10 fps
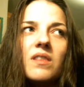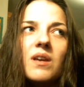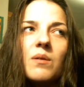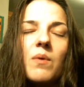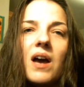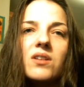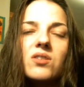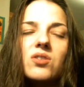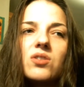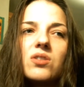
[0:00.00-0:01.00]
they
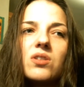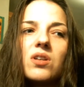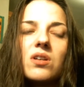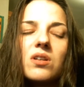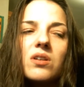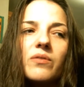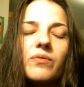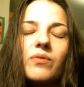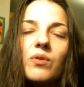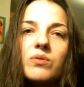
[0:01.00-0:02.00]
watched
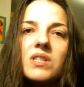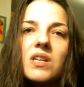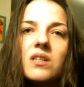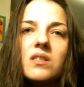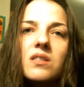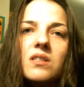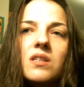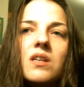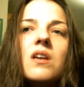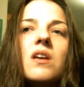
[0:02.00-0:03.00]
Frozen
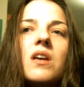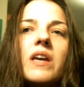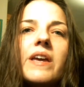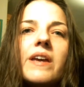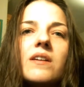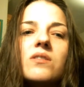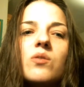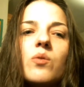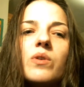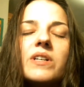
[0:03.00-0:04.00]
and
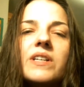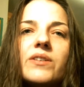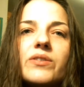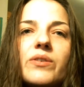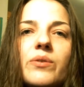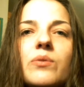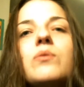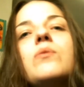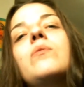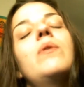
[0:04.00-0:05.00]
Horton Hears a
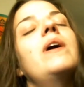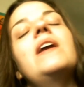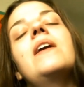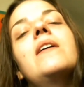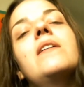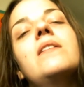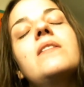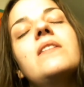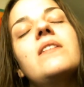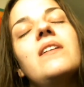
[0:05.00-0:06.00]
Who,
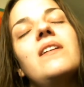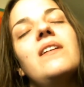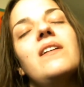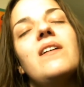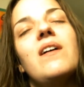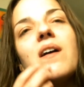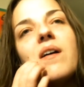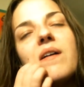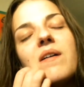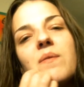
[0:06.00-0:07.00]
and
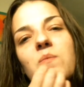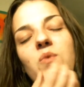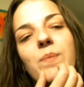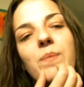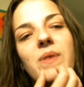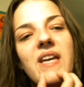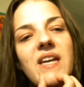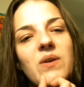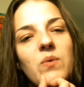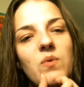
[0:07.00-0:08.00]
we're
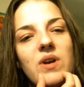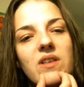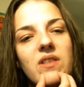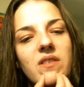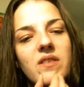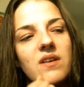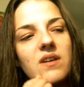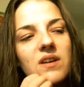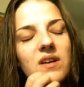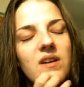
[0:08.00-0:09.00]
playing with,
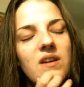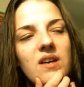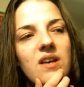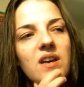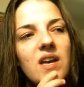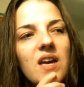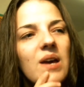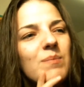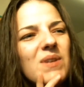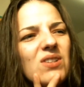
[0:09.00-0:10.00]

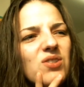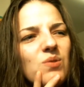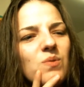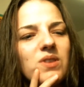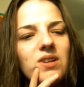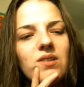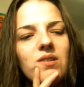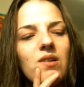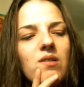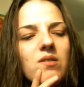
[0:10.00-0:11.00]
I'm not sure what they're
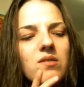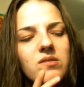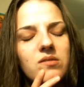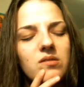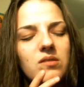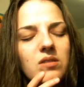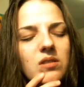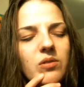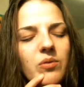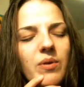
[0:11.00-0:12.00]
called.
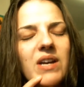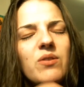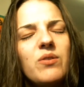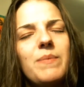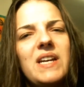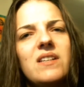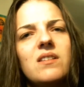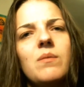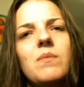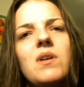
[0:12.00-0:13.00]
Crayola makes
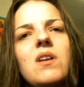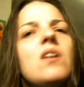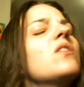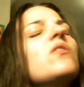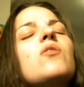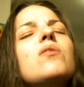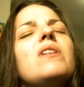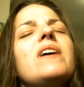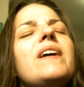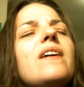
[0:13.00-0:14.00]
them. They're
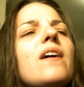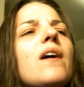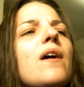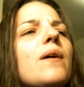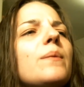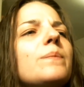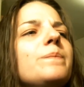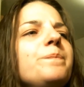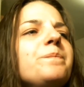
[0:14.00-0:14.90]
like, the